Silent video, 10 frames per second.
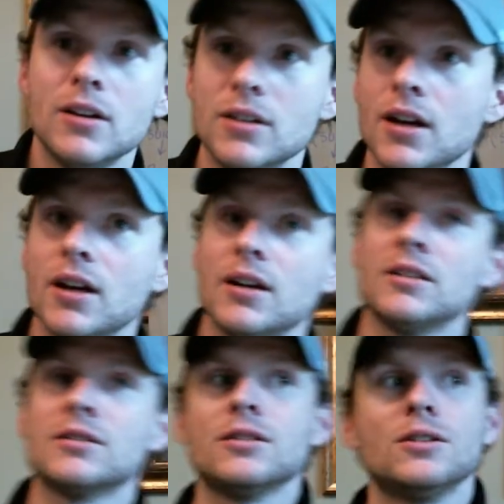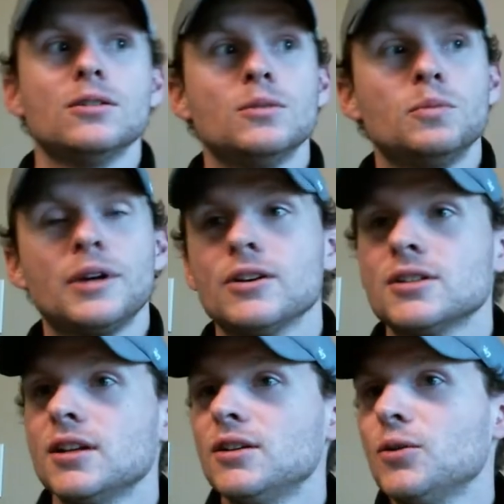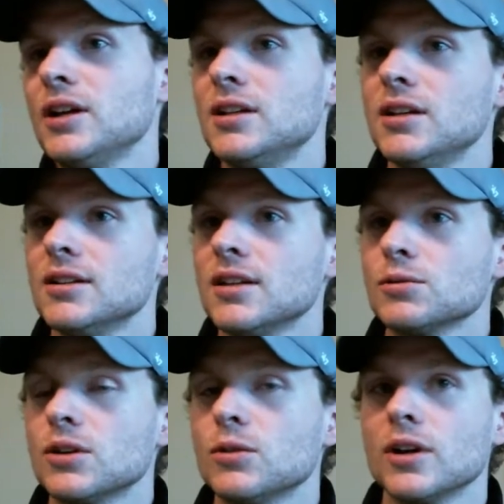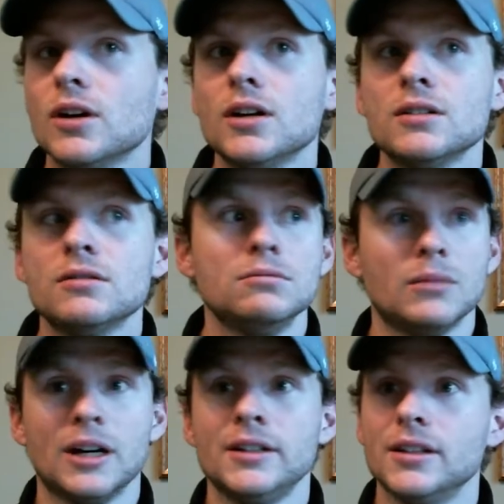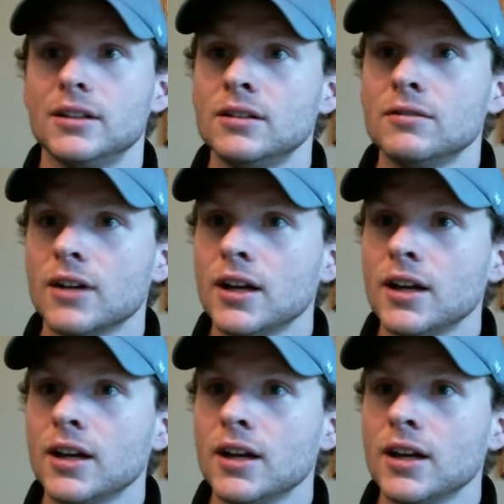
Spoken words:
Yeah, and so parents had no idea that that was going on. Mine didn't, right?